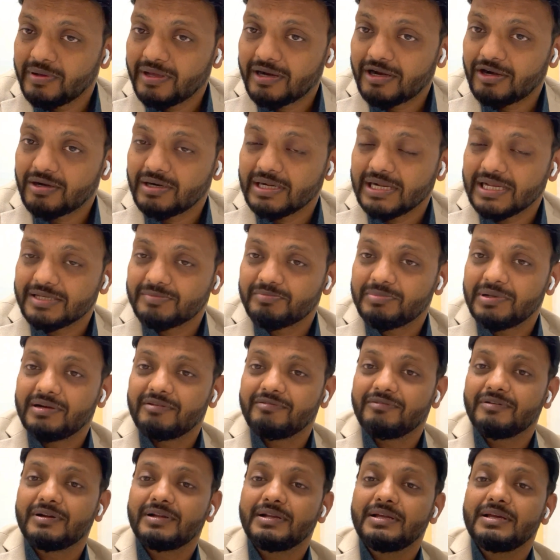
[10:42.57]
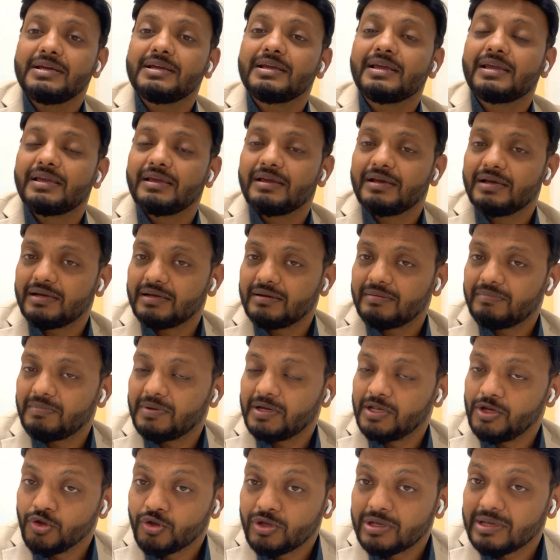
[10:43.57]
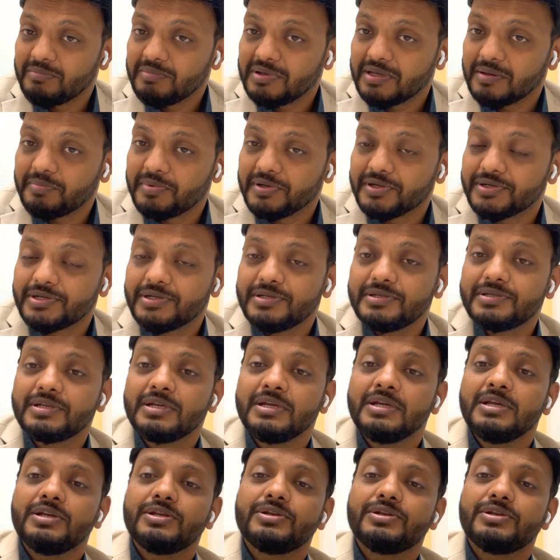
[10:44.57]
marrow transplant for a leukemia patients.